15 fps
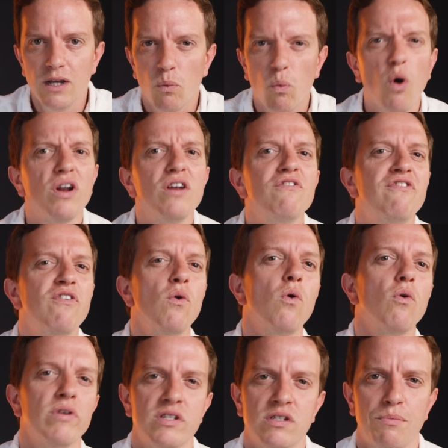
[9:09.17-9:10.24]
1 in
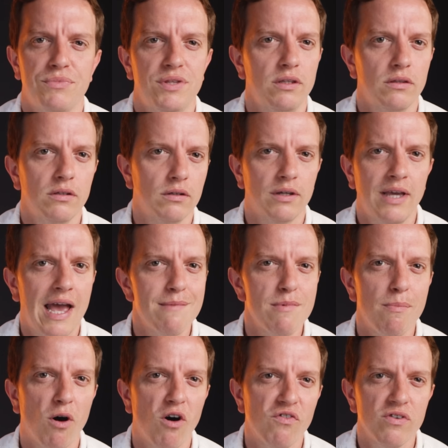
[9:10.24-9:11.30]
4 is something that came
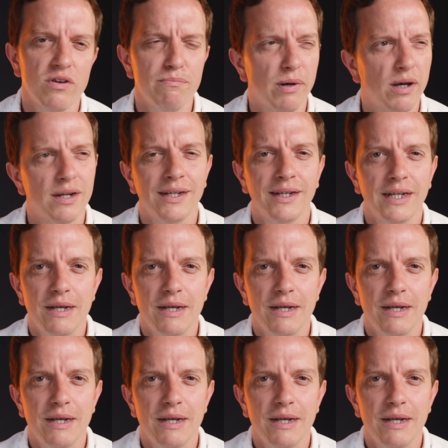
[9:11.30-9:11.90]
up often, but